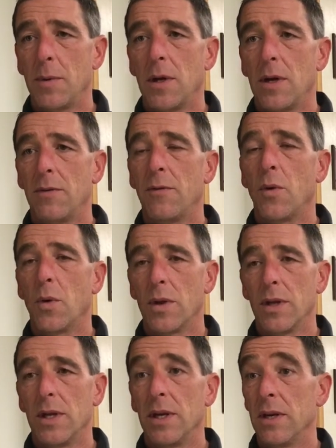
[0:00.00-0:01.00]
softball for
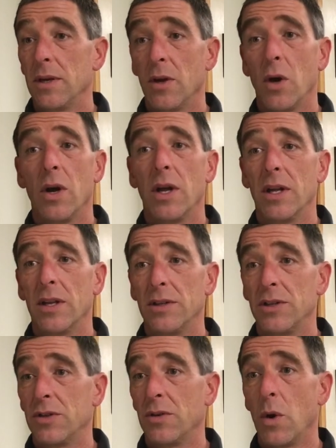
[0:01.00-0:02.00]
the
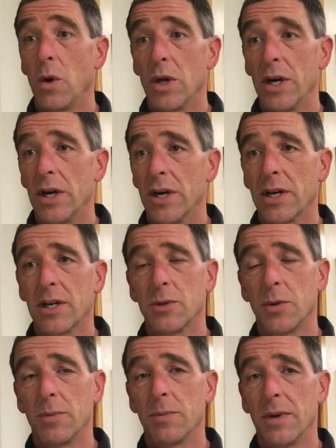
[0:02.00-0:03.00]
whole area because
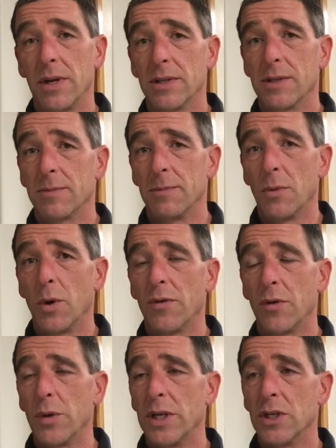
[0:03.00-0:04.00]
we're it's more of
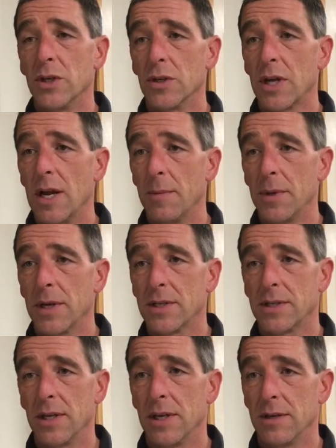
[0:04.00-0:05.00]
a regional
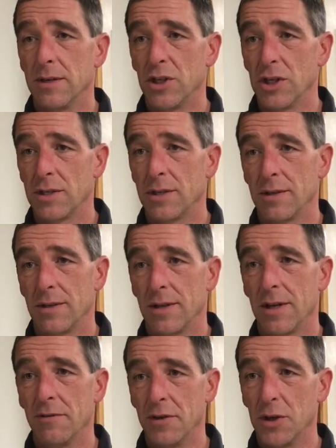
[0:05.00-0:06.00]
complex than just
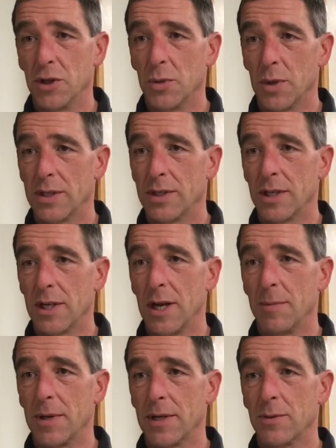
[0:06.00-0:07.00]
a village of Weston
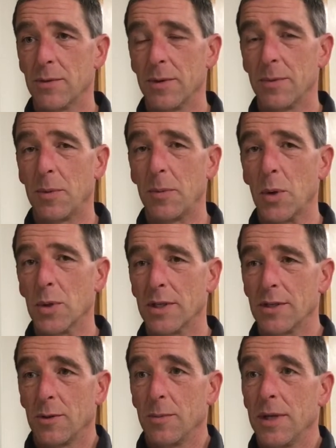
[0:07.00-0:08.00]
complex. We propose
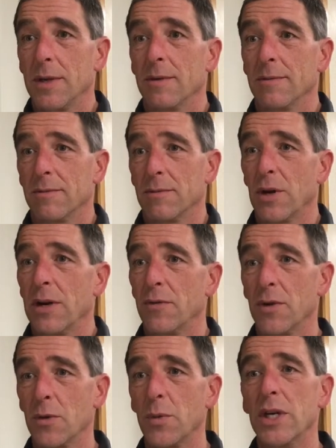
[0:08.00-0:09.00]
this will be great
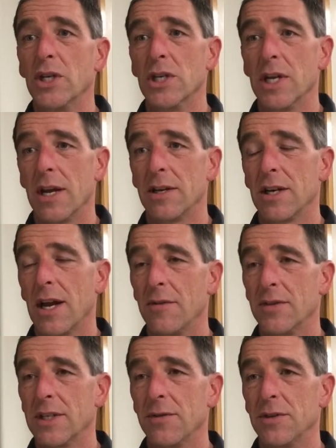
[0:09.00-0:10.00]
for the region, not
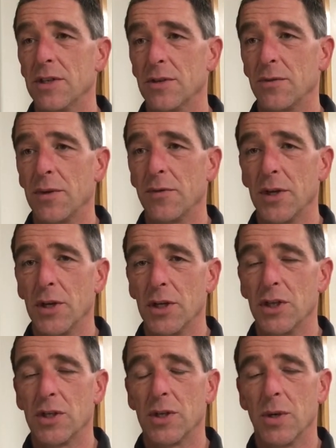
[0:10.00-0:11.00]
obviously just for the
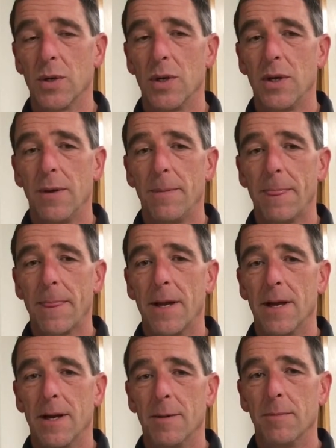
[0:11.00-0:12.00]
village. So
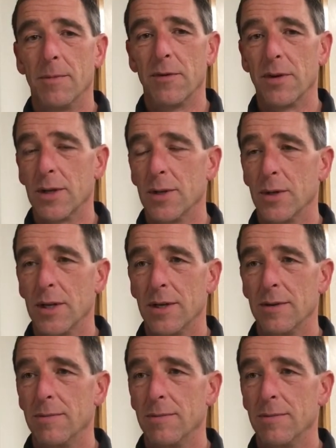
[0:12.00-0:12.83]
um, we've included